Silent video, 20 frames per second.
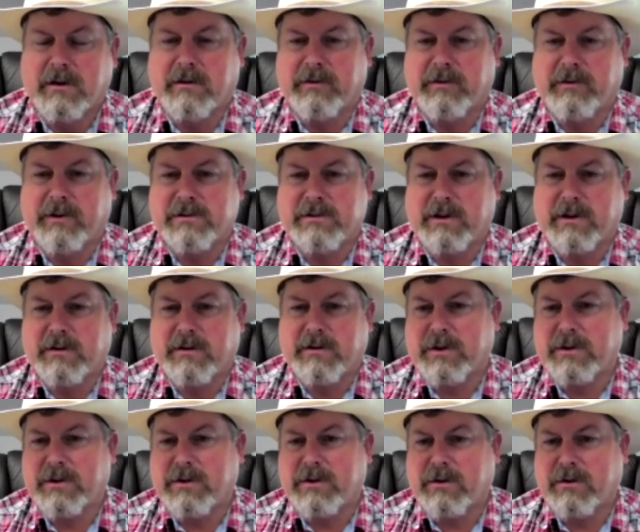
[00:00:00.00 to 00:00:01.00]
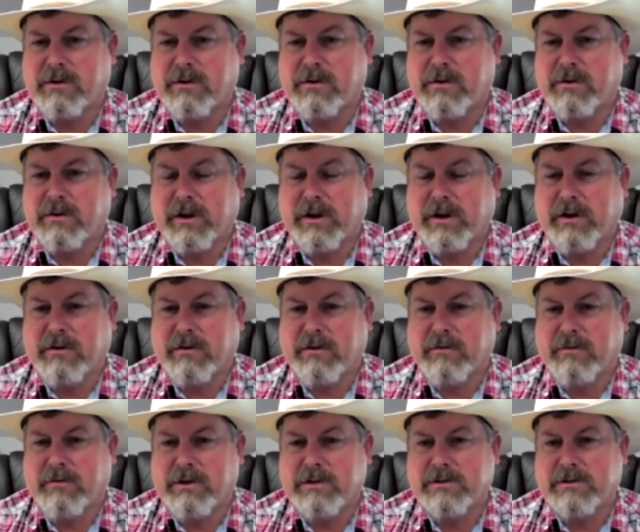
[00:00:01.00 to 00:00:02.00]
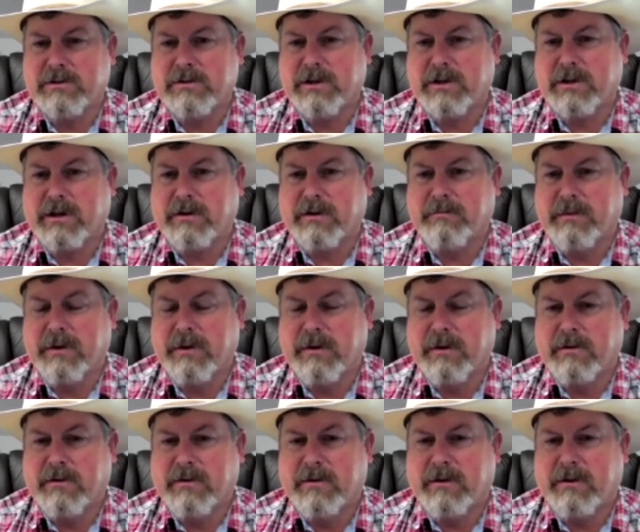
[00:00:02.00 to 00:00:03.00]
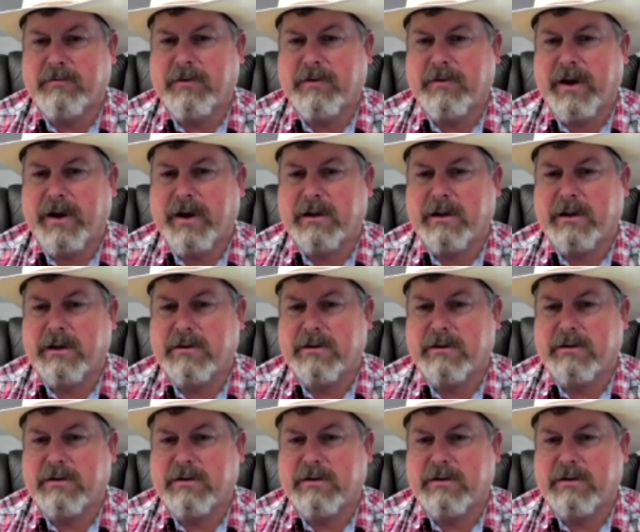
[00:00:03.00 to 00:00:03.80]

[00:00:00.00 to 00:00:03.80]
visiting with you earlier was the fact that